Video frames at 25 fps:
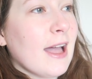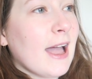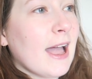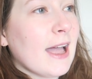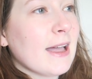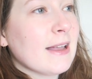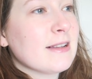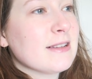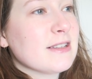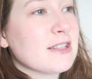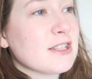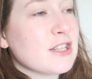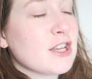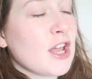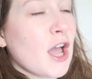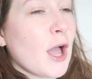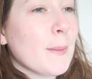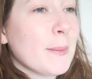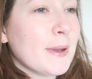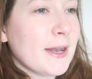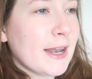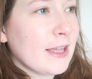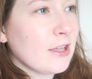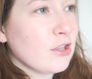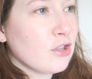and
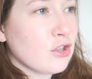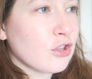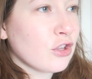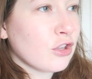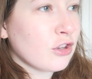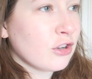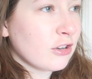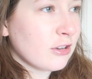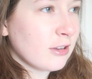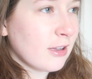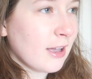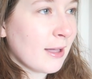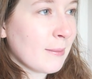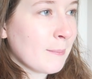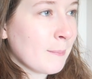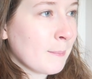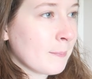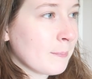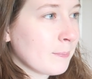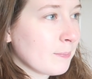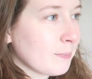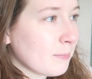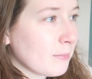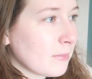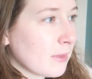determination and